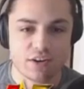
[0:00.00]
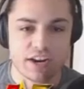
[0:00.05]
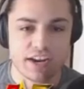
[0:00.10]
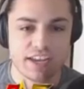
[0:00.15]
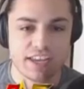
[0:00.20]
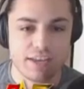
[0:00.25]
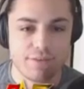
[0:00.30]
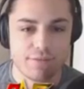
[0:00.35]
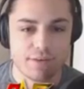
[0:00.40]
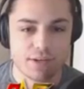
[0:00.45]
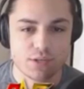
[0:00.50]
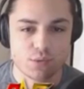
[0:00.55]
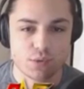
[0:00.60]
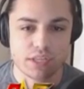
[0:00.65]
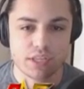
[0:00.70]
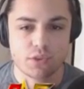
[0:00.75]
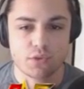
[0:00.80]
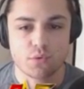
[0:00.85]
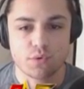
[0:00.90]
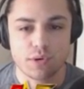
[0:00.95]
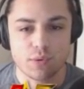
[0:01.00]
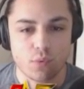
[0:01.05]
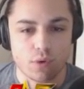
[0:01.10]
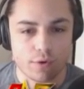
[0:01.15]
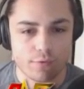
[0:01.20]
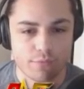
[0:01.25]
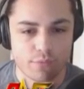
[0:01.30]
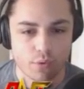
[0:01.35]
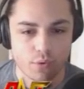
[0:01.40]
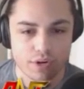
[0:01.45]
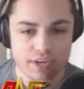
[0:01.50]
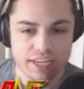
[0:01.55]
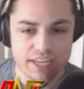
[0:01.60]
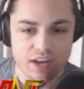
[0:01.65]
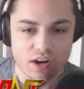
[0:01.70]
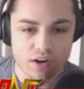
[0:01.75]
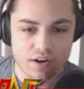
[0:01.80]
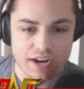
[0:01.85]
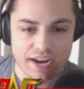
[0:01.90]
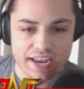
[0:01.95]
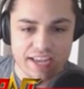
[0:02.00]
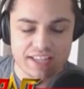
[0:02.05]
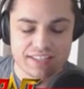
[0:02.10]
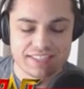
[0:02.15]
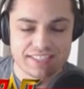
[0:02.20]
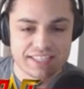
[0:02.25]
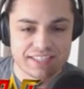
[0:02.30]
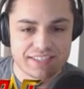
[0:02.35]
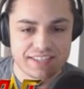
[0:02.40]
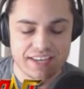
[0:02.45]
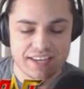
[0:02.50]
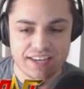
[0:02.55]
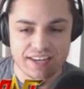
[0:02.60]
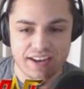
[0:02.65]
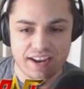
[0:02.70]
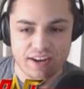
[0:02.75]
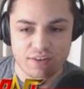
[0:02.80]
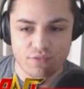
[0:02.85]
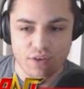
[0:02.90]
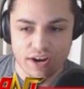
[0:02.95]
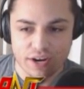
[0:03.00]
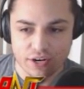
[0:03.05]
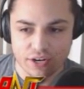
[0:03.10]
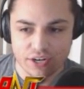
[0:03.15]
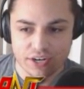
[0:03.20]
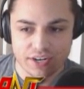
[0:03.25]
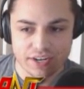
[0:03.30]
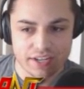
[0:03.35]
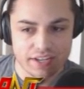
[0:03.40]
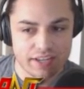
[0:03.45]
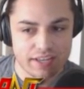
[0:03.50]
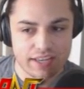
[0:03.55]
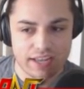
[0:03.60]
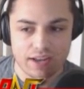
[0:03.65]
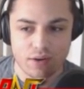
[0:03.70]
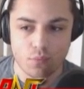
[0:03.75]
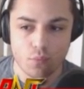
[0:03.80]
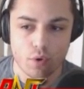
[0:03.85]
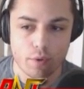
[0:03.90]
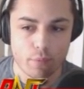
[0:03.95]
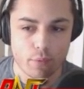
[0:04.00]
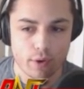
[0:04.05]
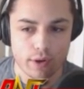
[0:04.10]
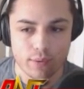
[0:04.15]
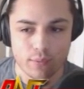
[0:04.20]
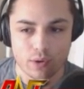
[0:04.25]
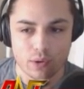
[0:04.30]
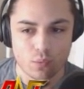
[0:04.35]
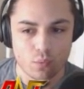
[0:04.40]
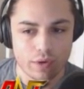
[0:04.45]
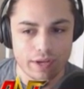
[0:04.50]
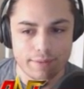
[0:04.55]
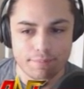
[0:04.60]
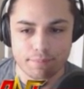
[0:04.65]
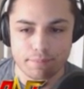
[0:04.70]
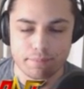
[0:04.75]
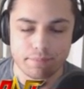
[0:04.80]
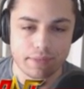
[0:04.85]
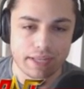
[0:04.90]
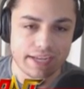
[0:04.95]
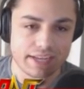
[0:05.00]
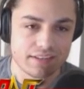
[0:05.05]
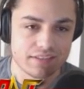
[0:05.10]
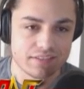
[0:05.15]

Greinke finished with a 3.14 ERA, 16-9 record, 1.1 WHIP, like